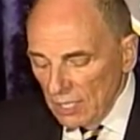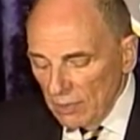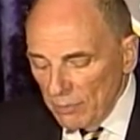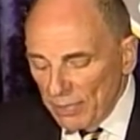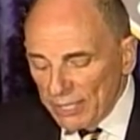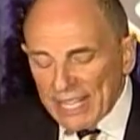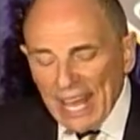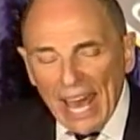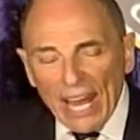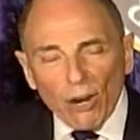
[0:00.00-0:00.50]

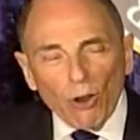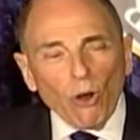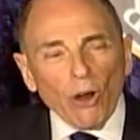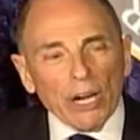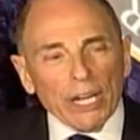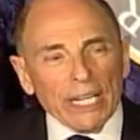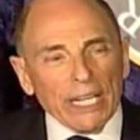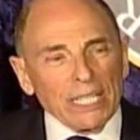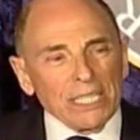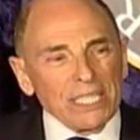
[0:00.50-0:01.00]
But that
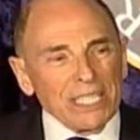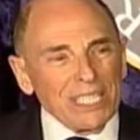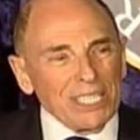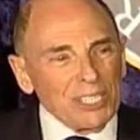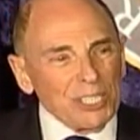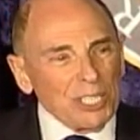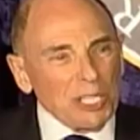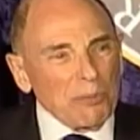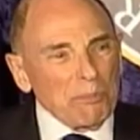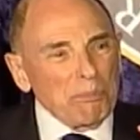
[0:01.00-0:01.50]
audience is
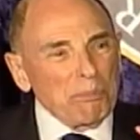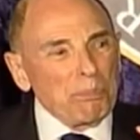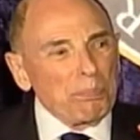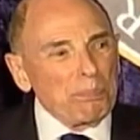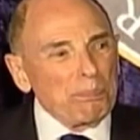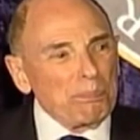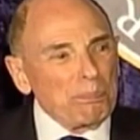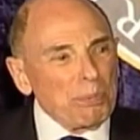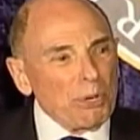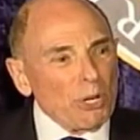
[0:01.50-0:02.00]
an
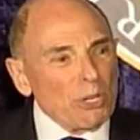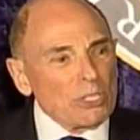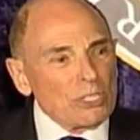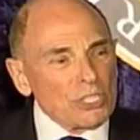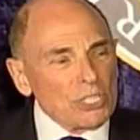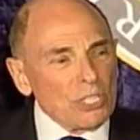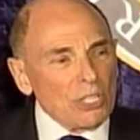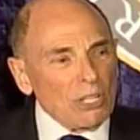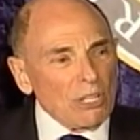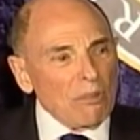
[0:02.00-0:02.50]

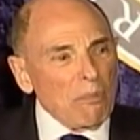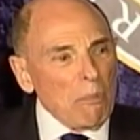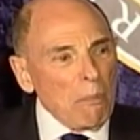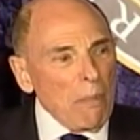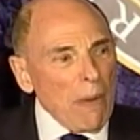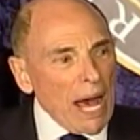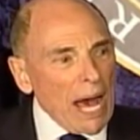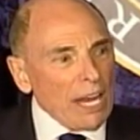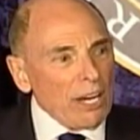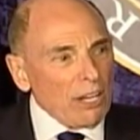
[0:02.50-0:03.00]
impersonal
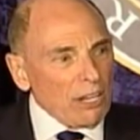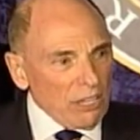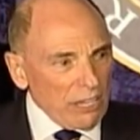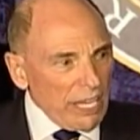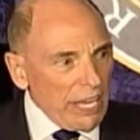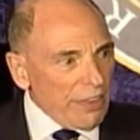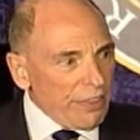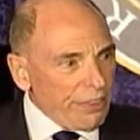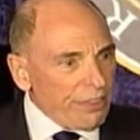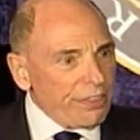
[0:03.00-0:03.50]

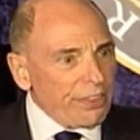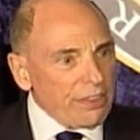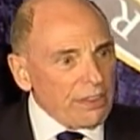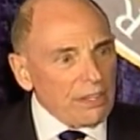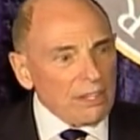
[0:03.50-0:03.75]
monolith.